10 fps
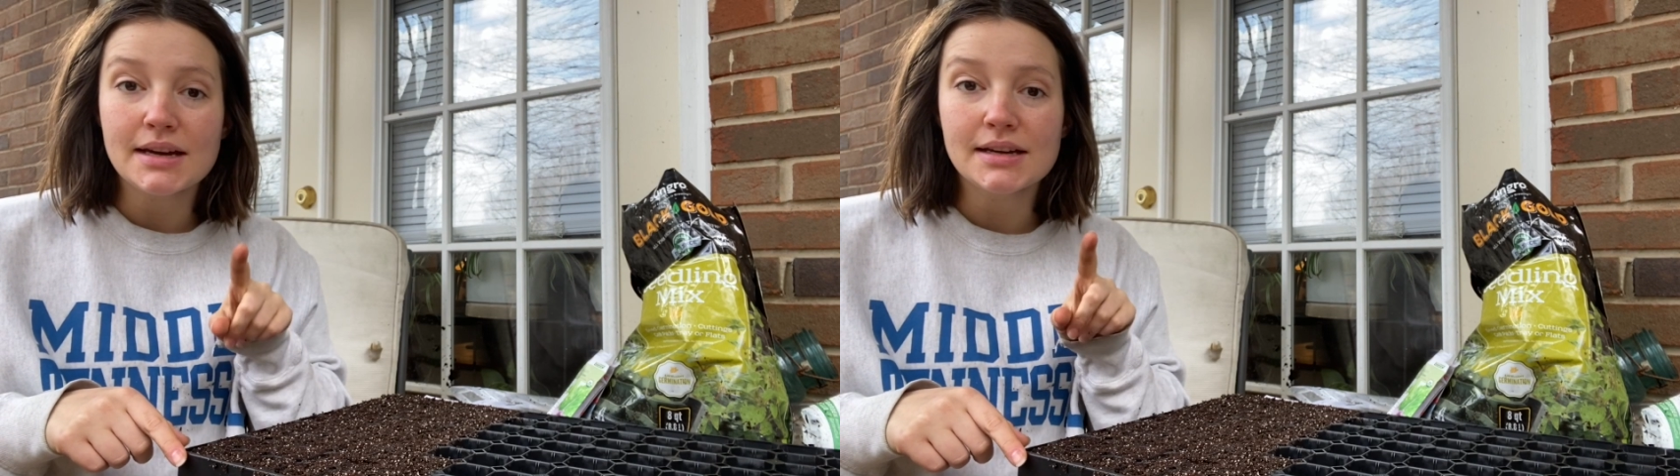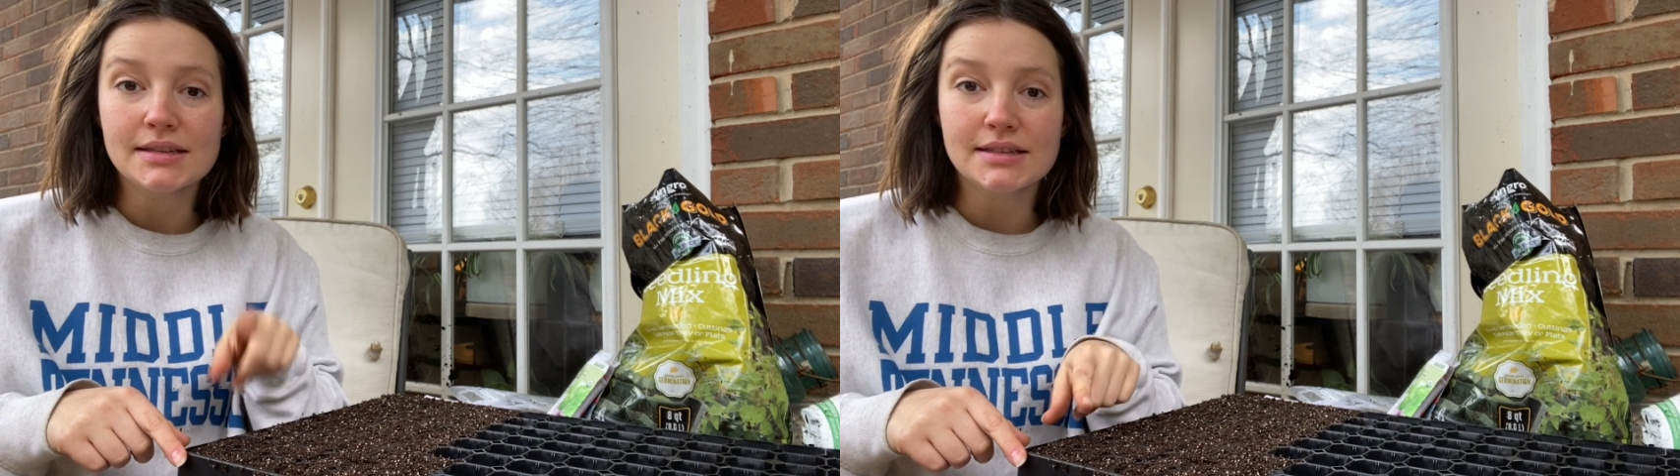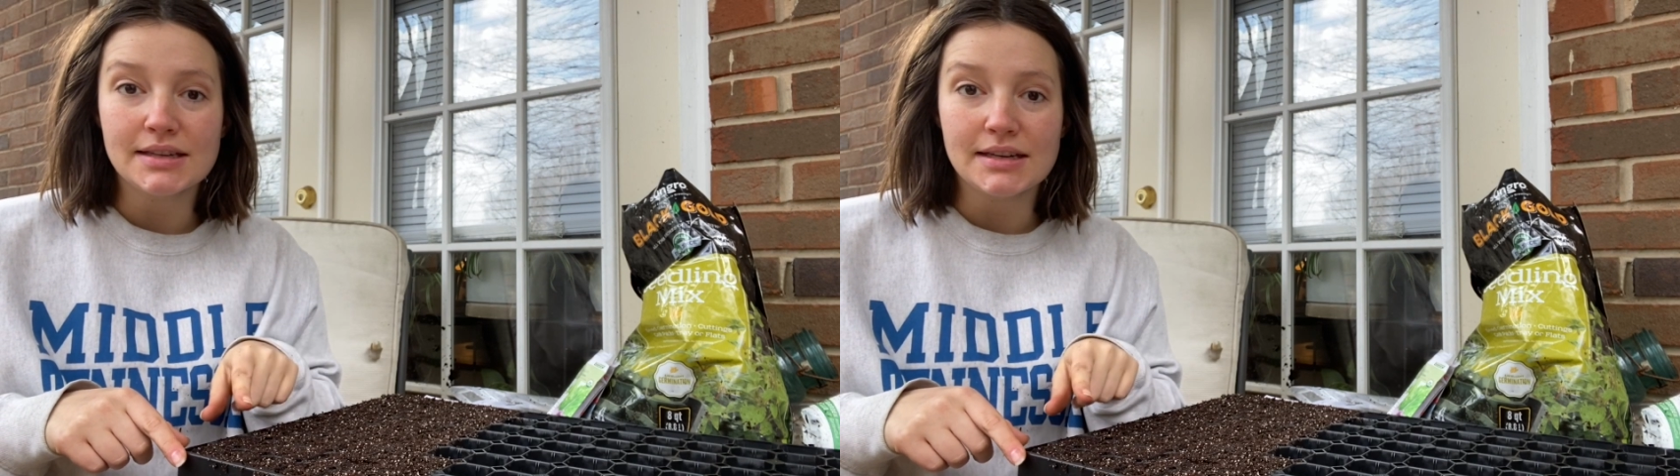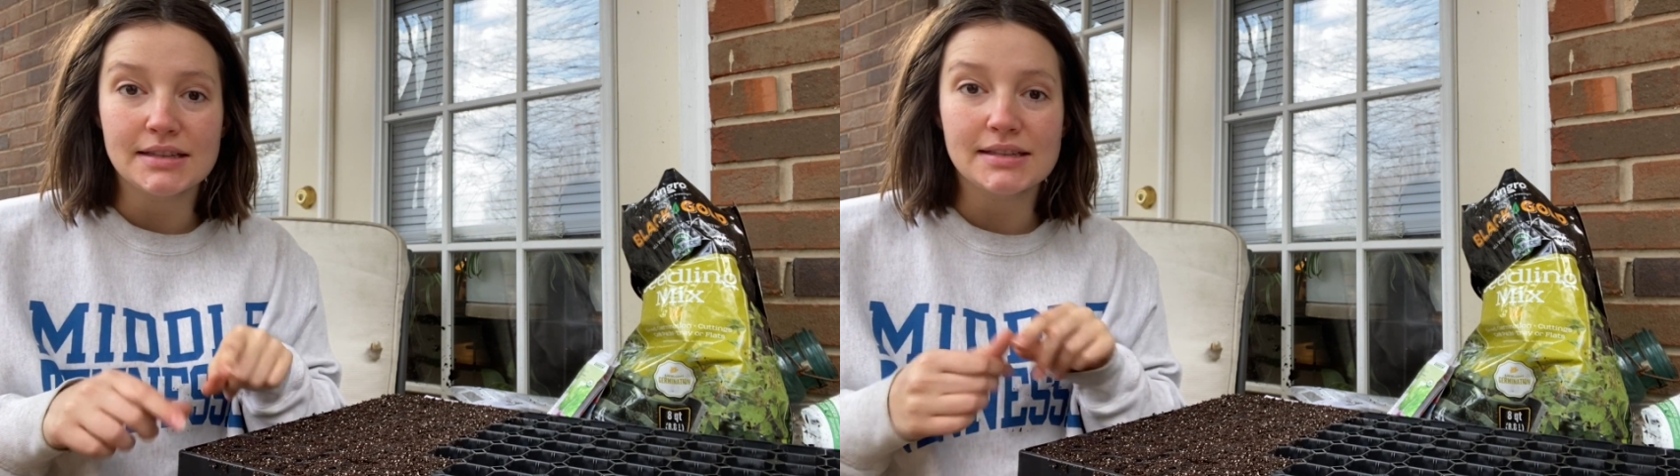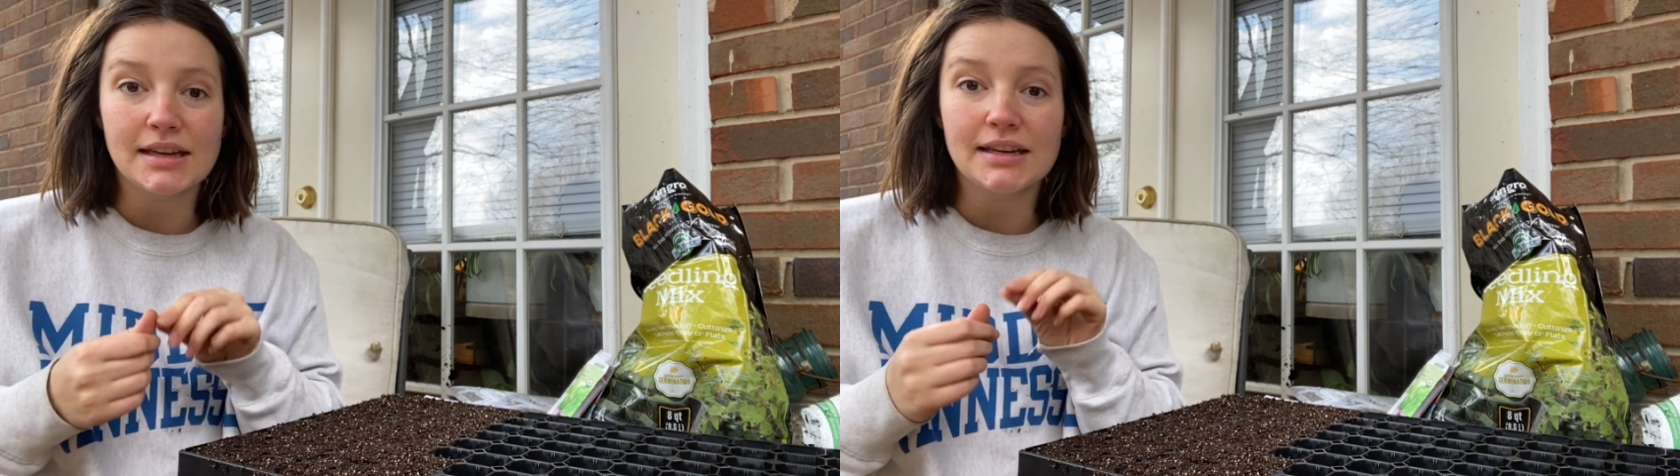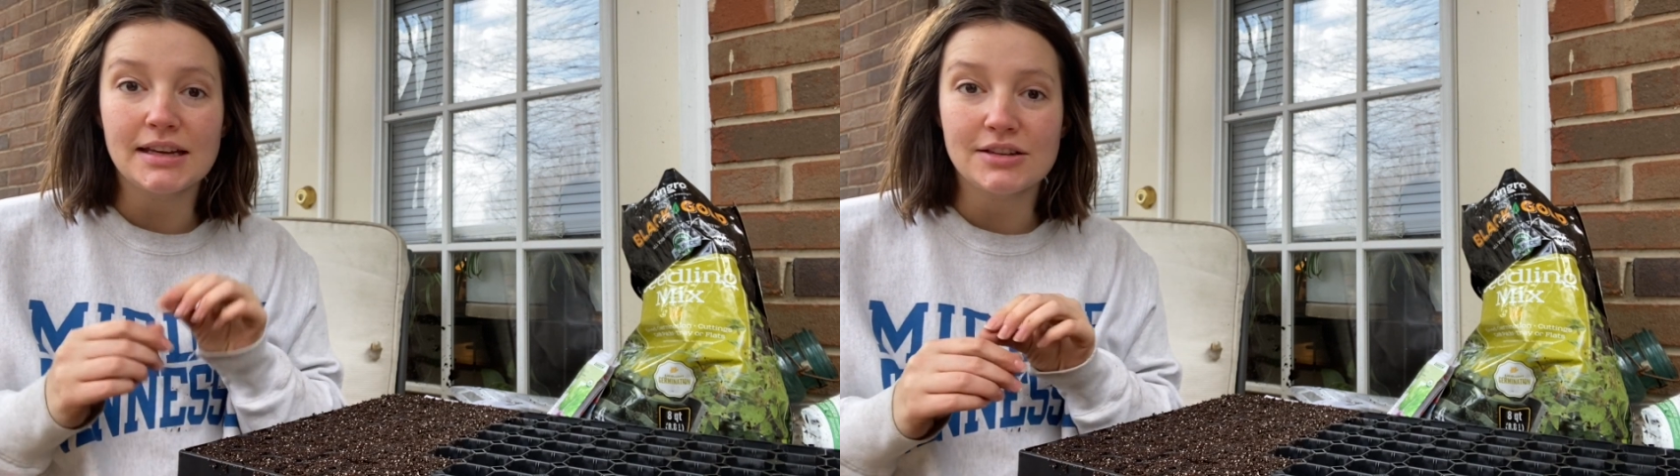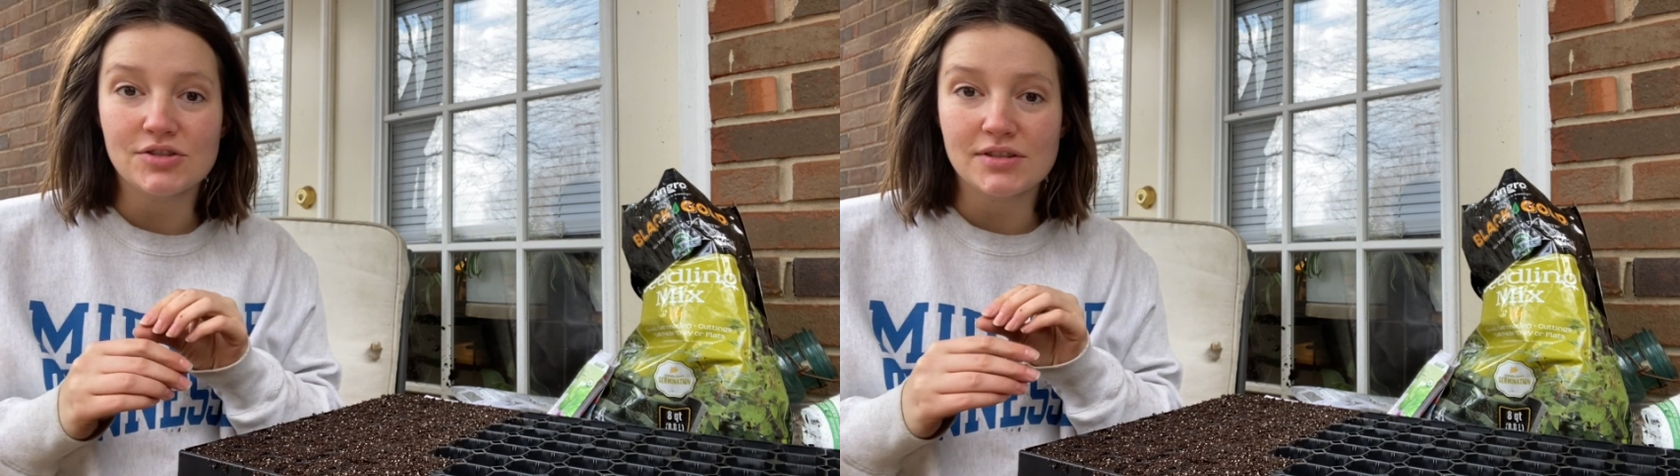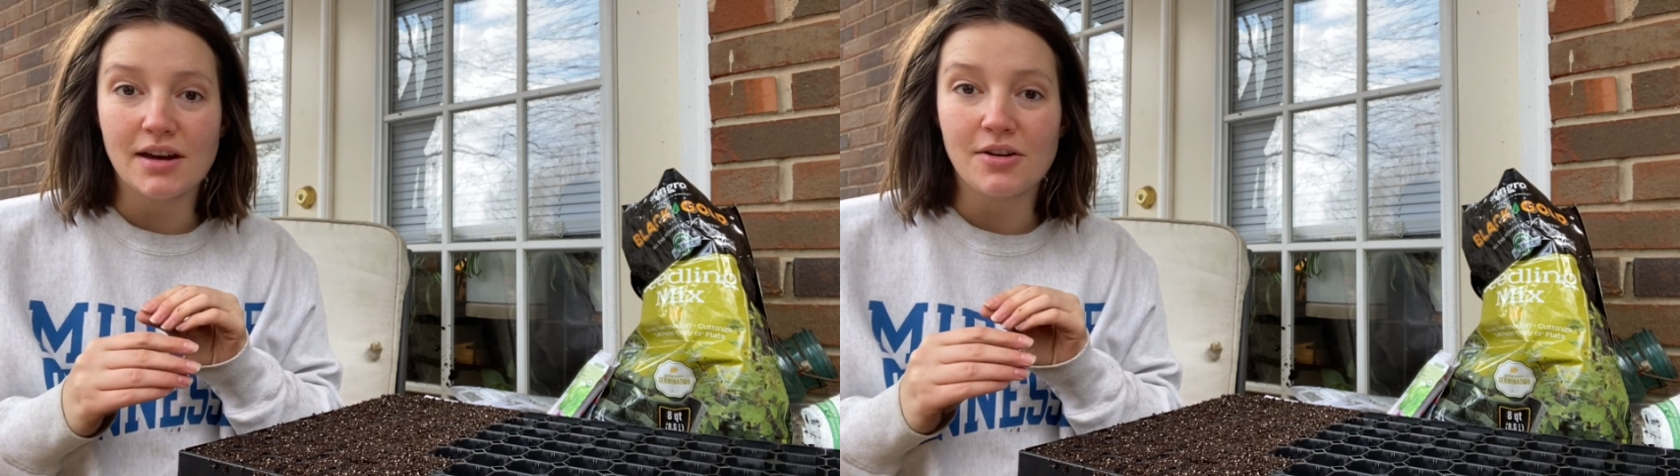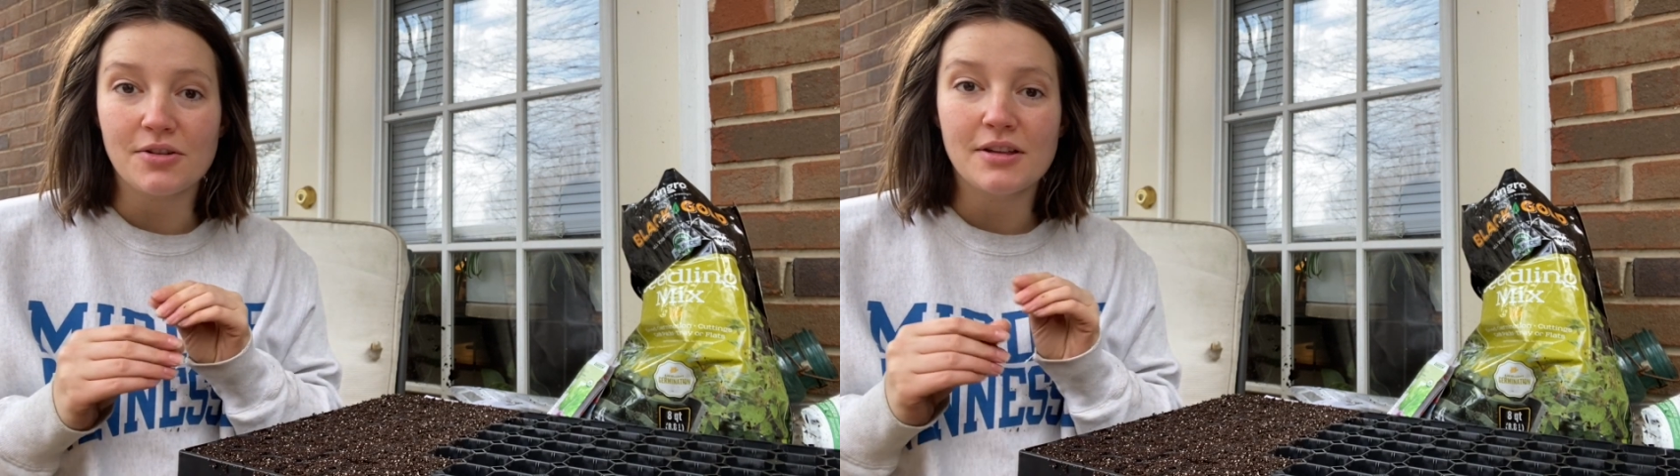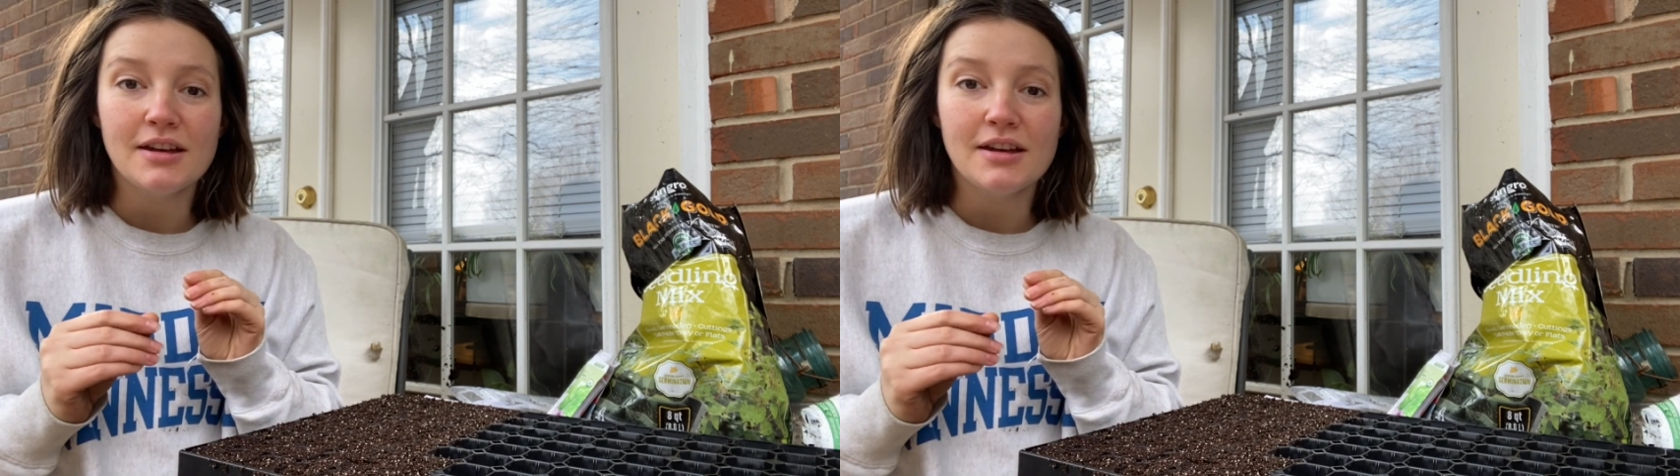seeds in each cell,